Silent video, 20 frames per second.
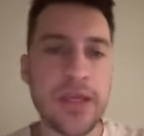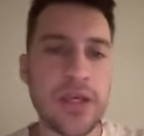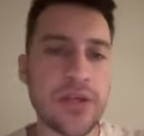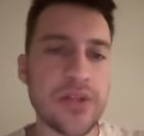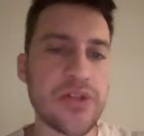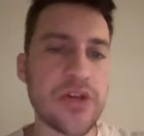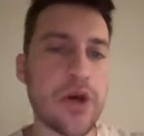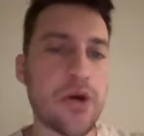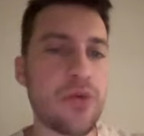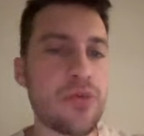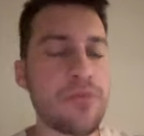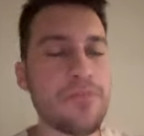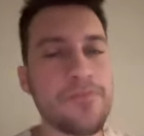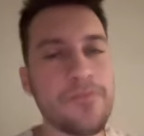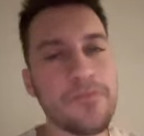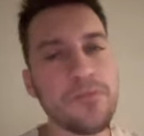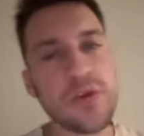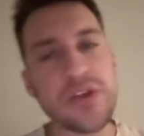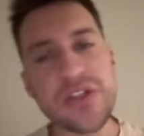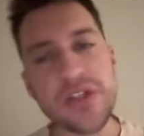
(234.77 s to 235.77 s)
So
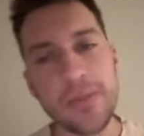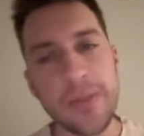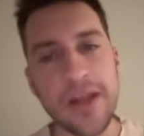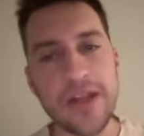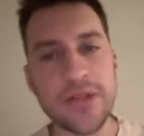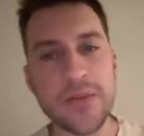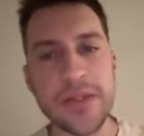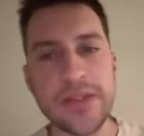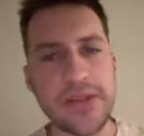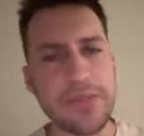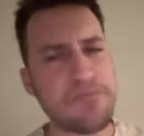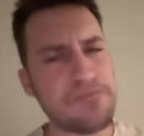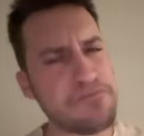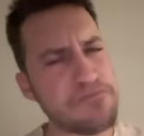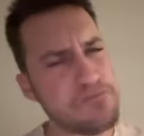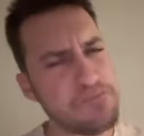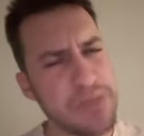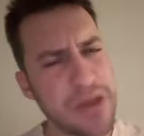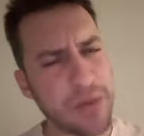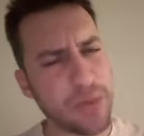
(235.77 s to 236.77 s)
risk management's a
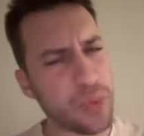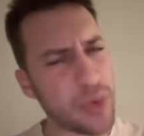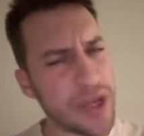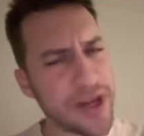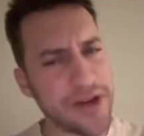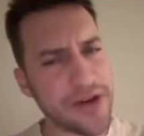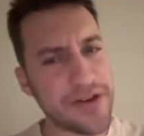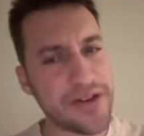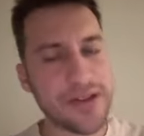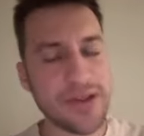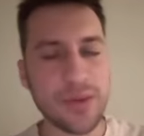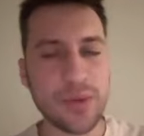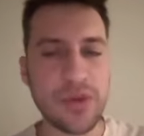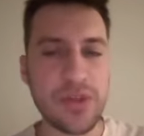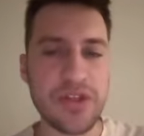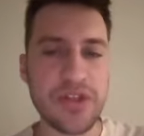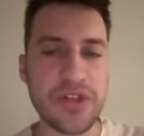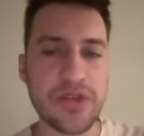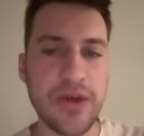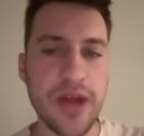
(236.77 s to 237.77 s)
bit weird with
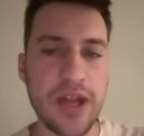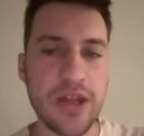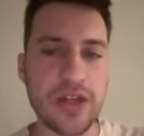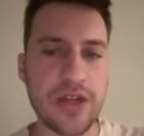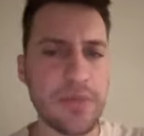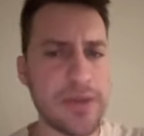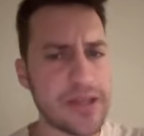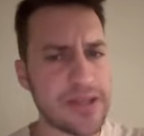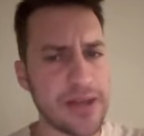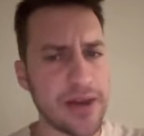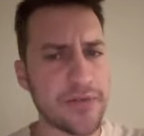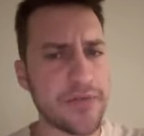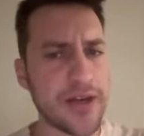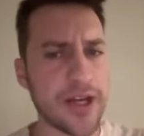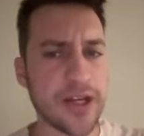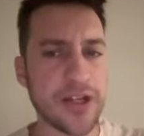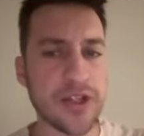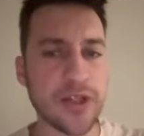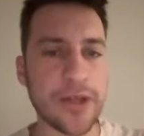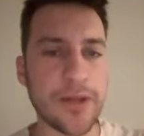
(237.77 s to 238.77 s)
this strategy, a bit tough
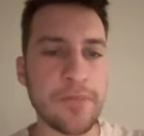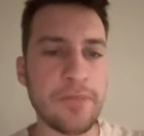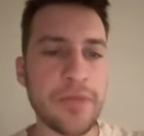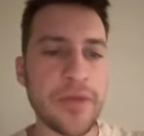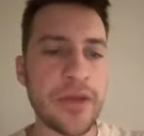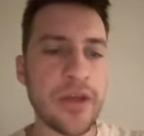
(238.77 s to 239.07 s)
actually.